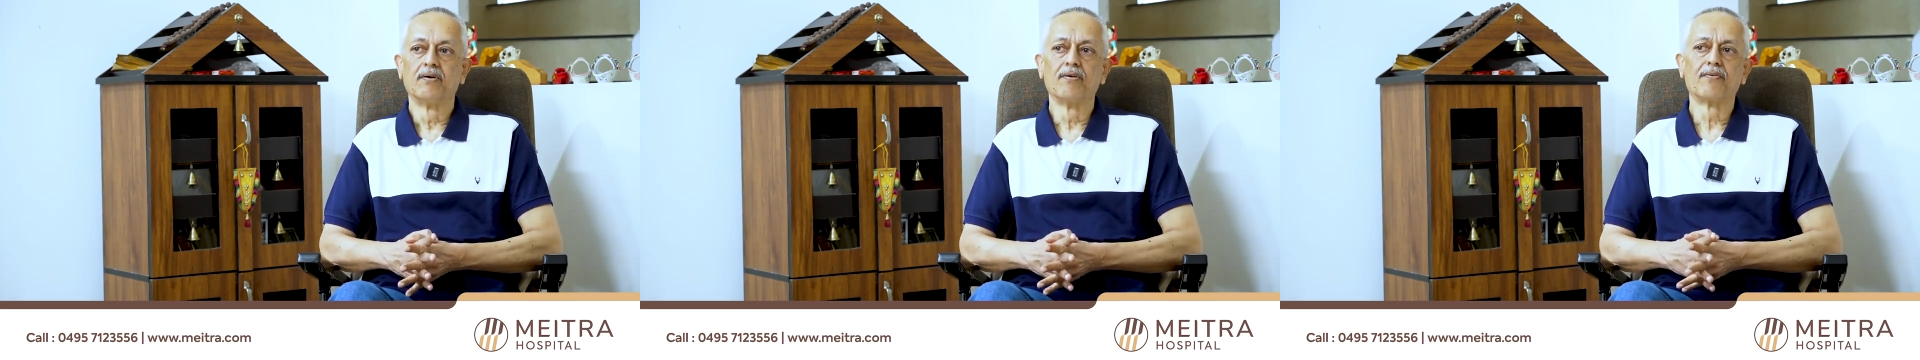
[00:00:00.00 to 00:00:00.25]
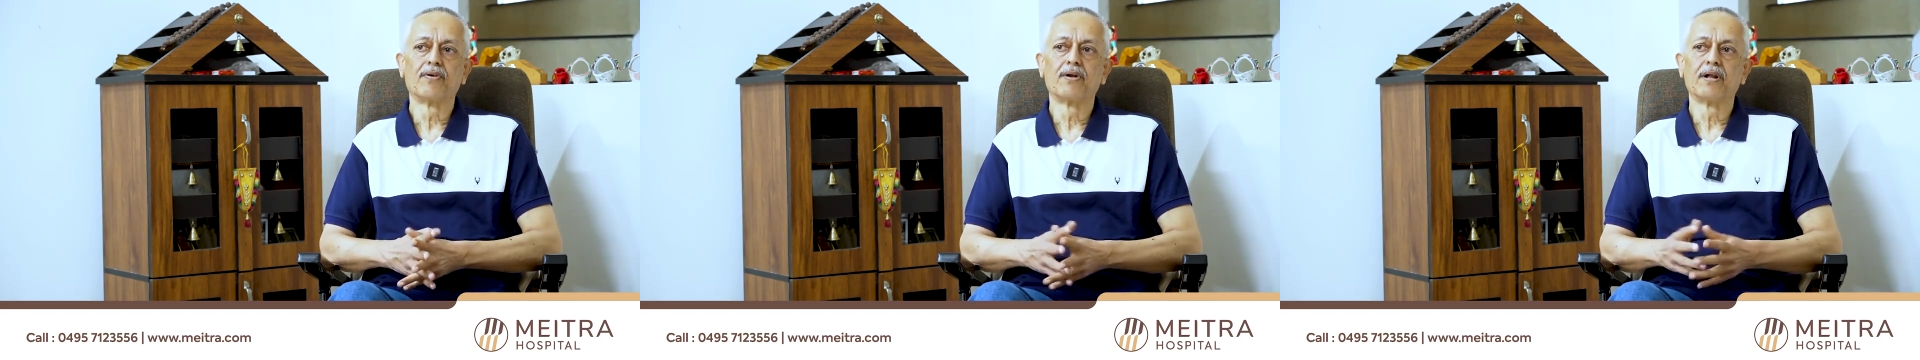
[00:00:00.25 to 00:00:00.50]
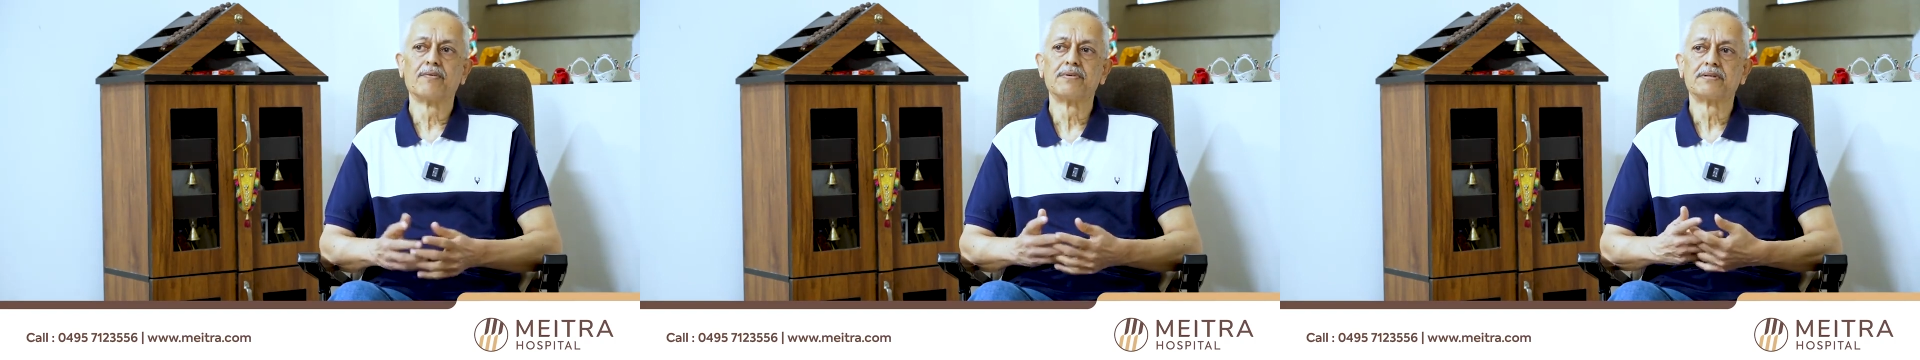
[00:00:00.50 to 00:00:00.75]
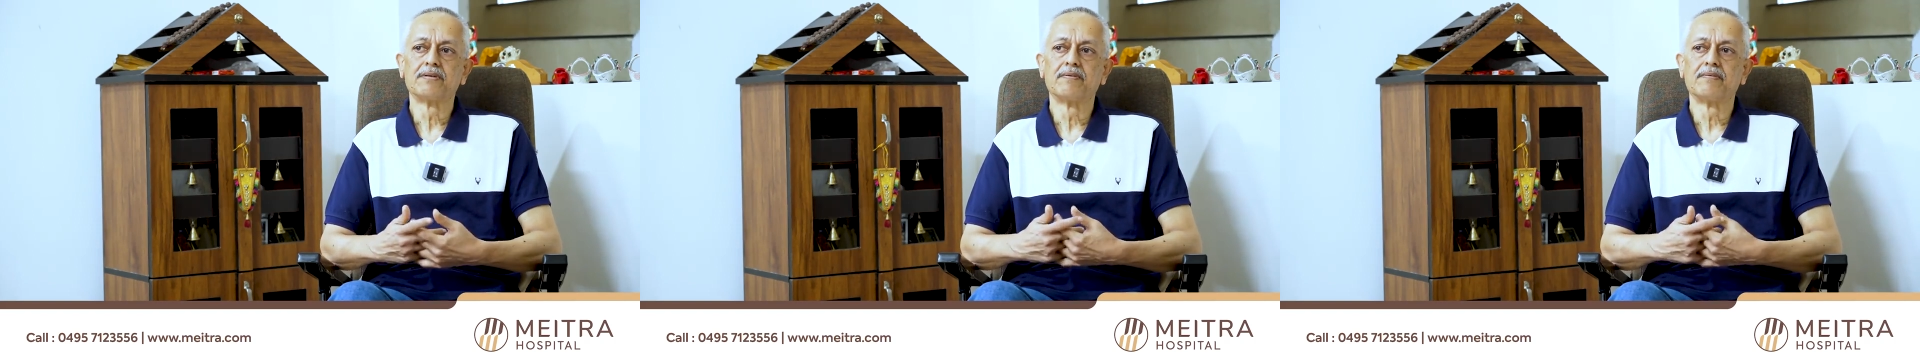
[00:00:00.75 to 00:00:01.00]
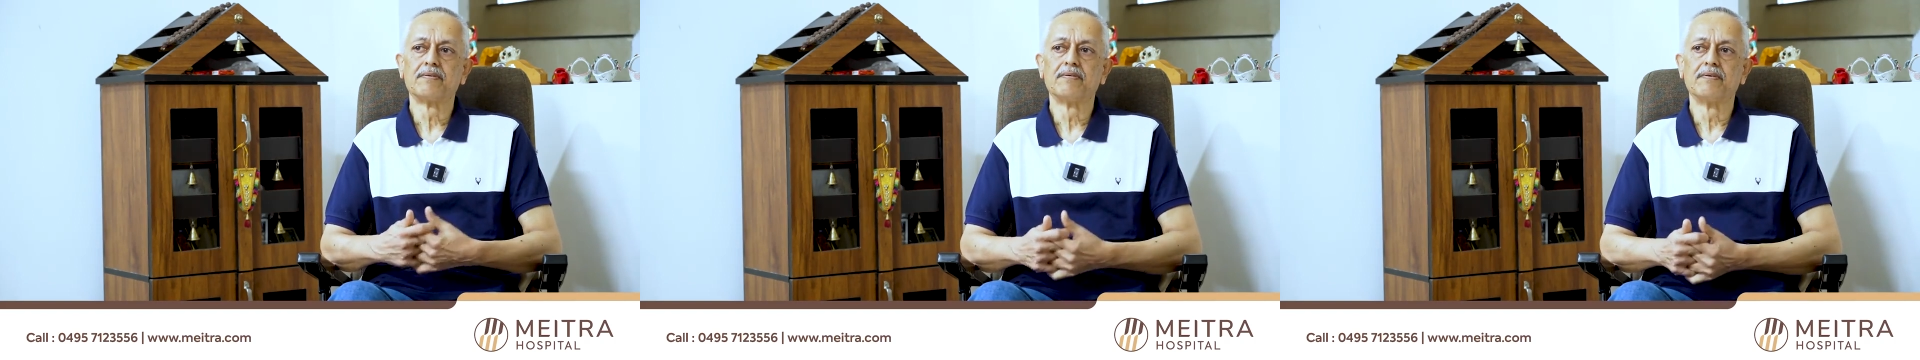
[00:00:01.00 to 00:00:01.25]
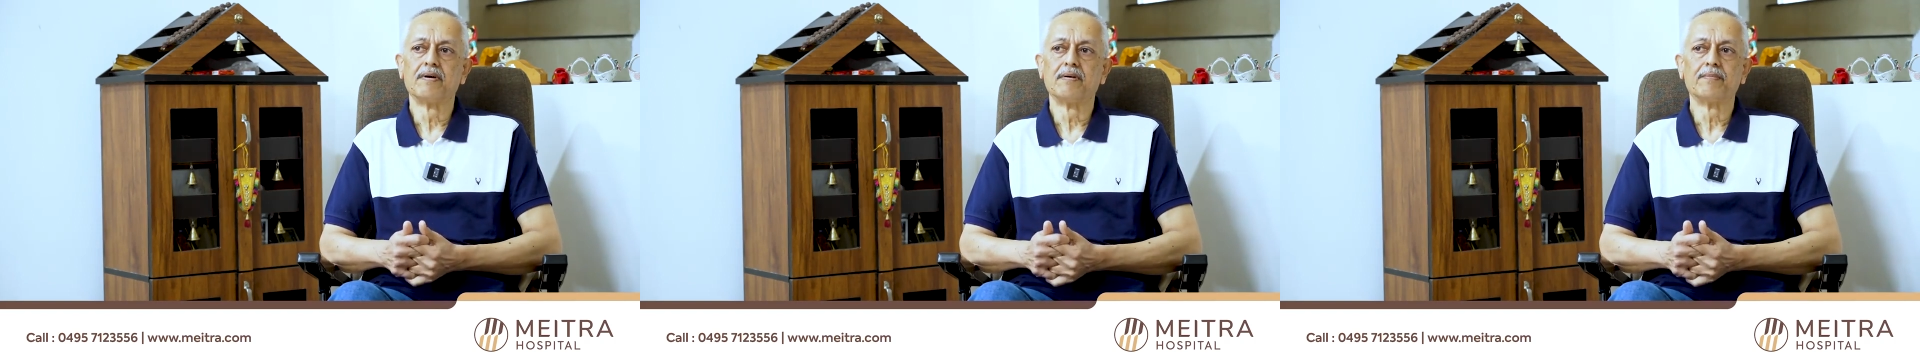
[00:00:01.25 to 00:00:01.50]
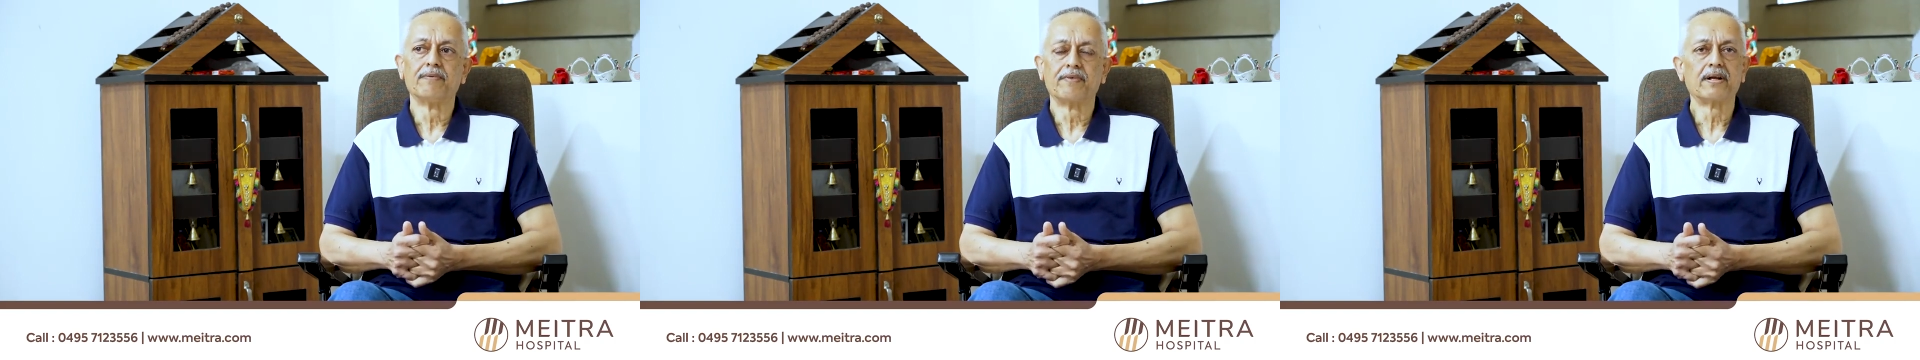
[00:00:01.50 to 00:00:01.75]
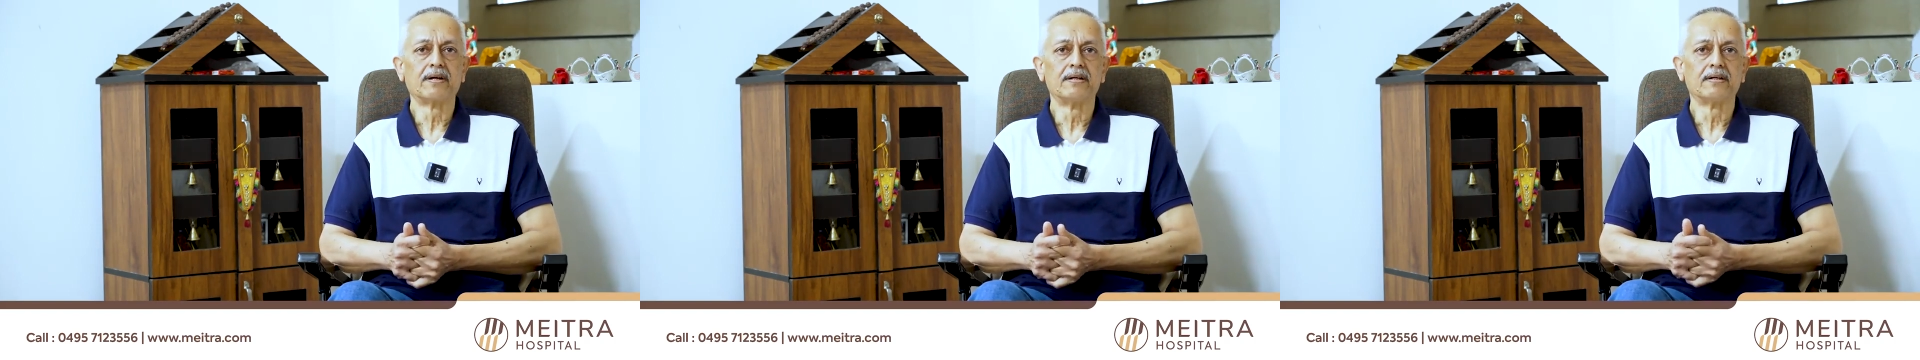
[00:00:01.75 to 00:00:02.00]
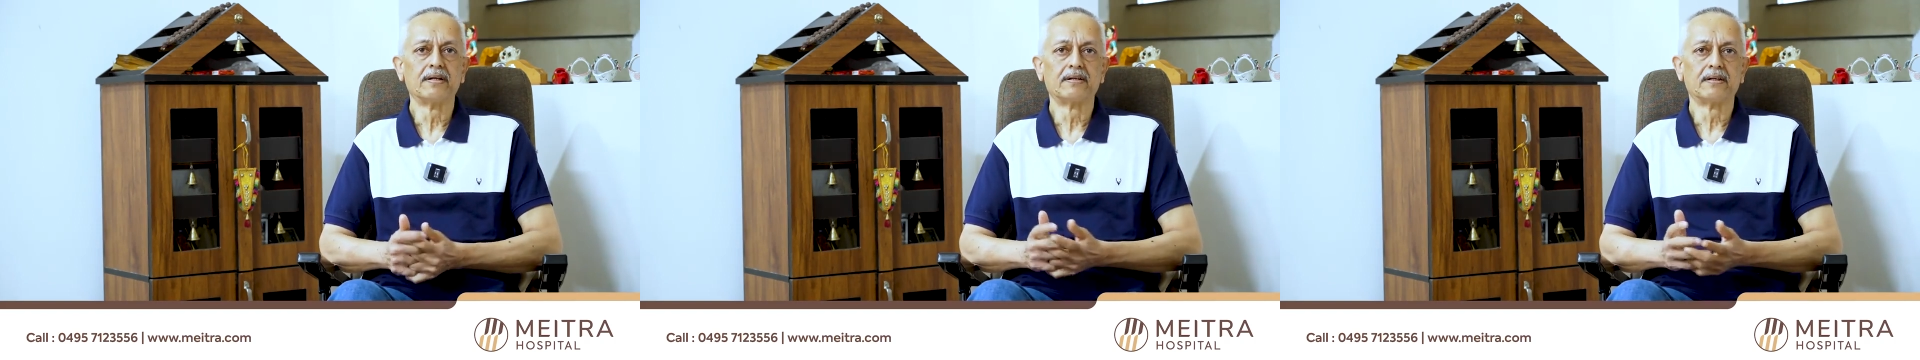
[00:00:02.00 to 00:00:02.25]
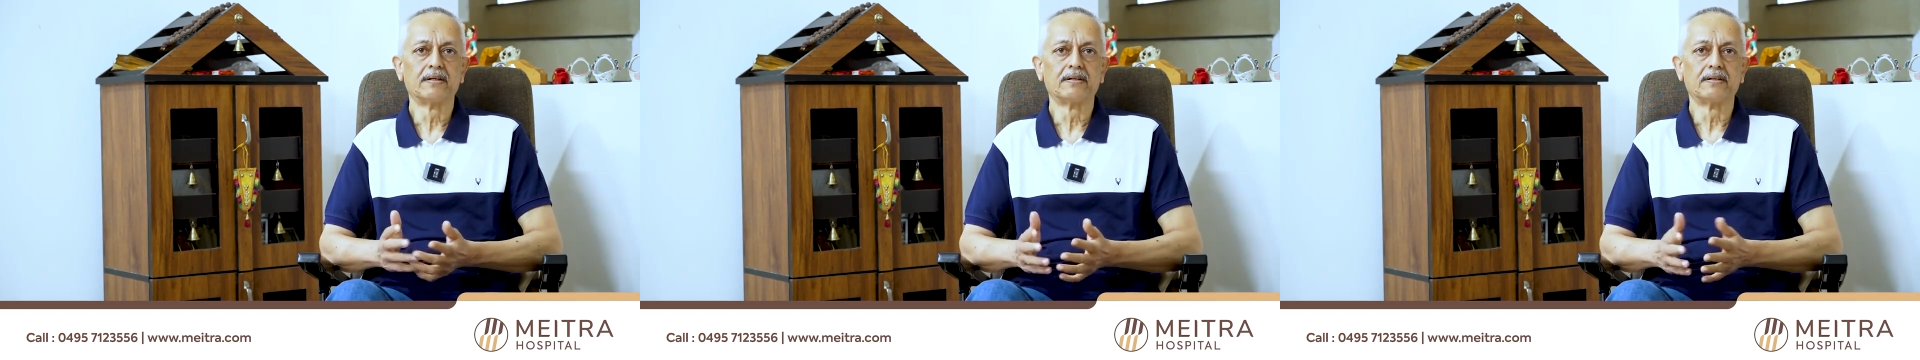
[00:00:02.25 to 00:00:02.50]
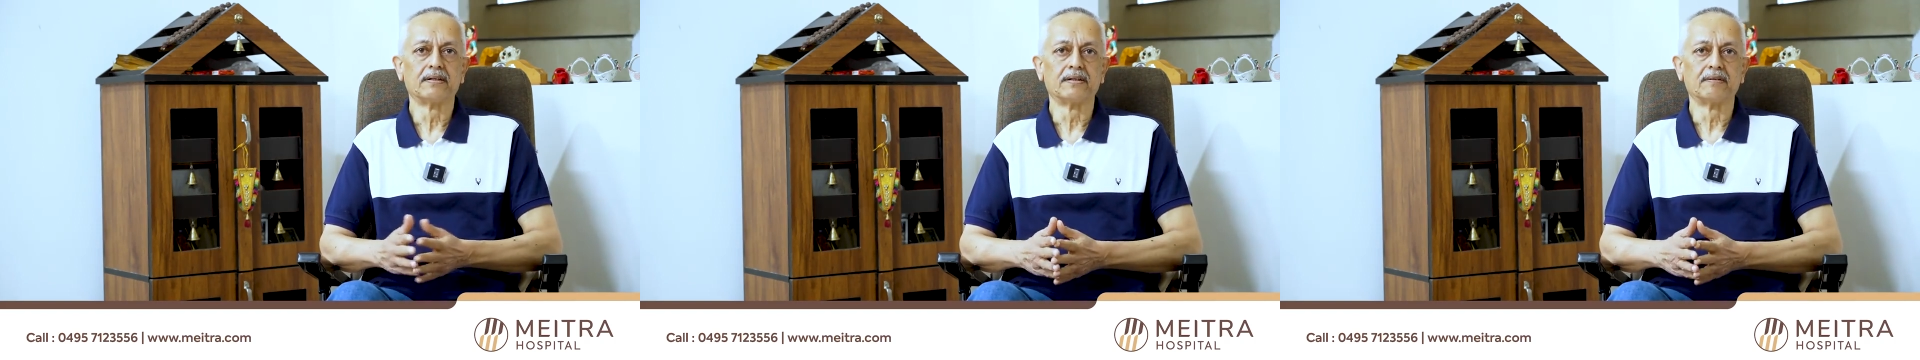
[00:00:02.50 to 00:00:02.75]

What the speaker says: Overall, I'm a very contented